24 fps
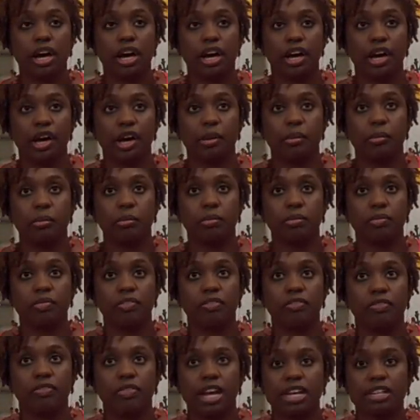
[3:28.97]
um,
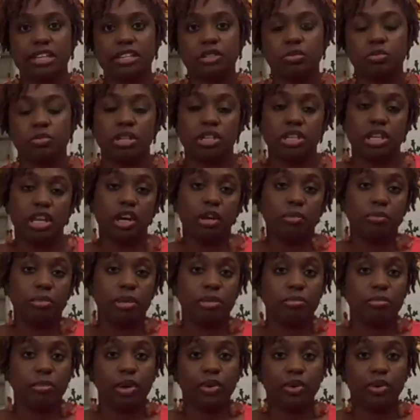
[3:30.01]
find someone to help
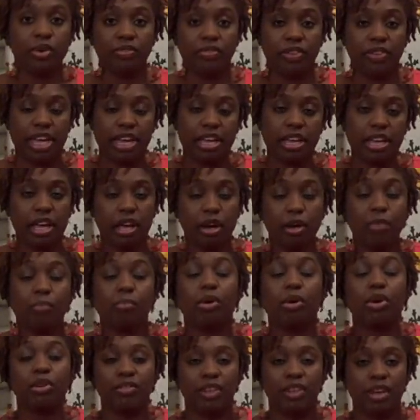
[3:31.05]
me motivate, help
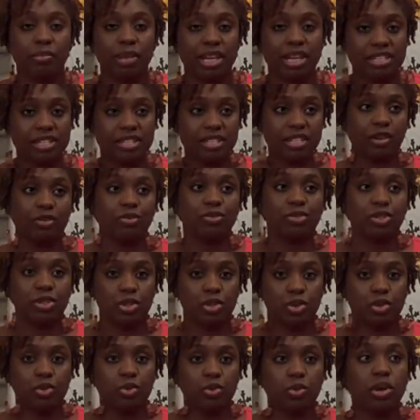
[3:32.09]
motivate myself
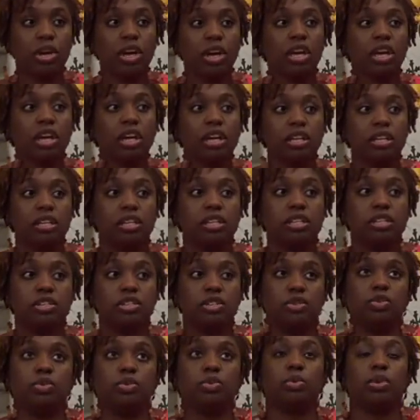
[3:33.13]
to
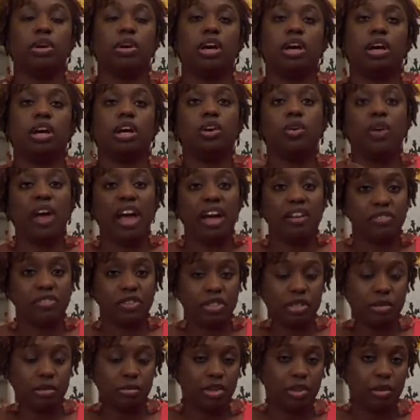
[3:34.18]
to um, go after
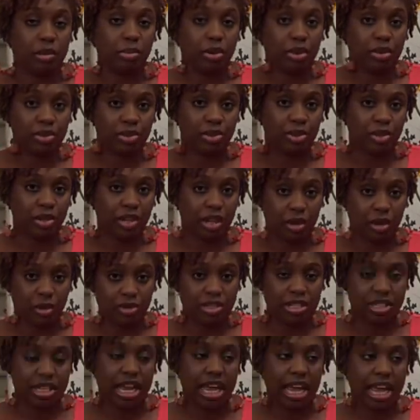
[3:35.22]
some of the personal
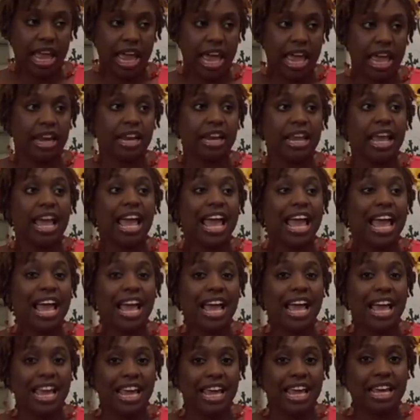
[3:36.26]
goals that I had
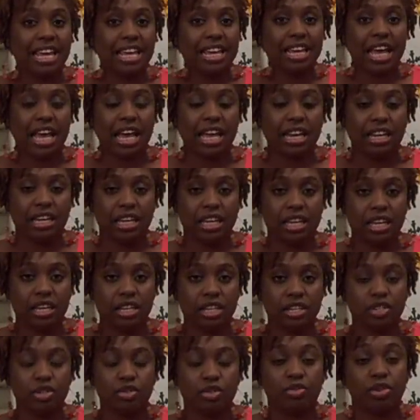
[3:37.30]
and I
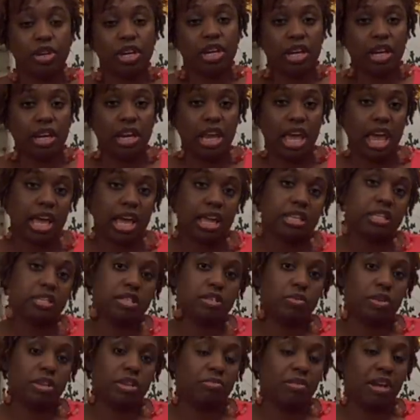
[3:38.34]
needed to
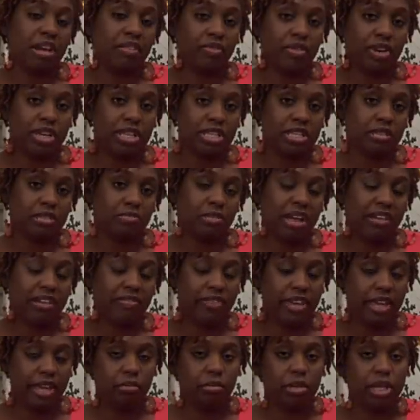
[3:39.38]
reconnect with my friends and my
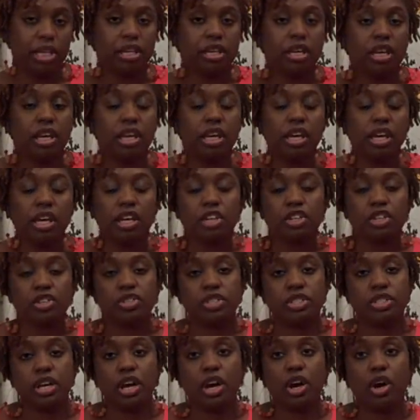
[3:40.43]
family.
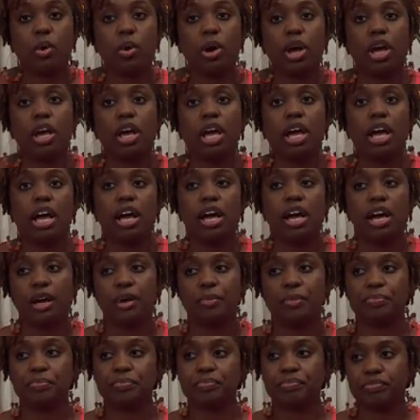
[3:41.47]
So,
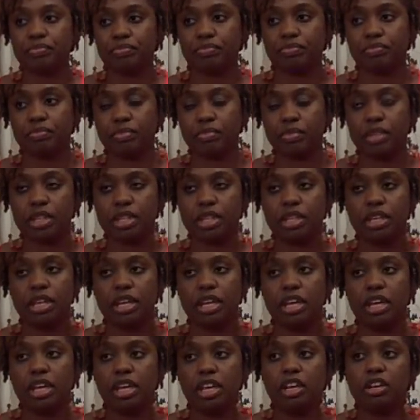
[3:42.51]
um,
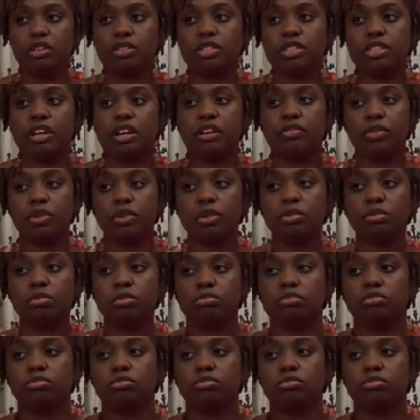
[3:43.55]
you know, several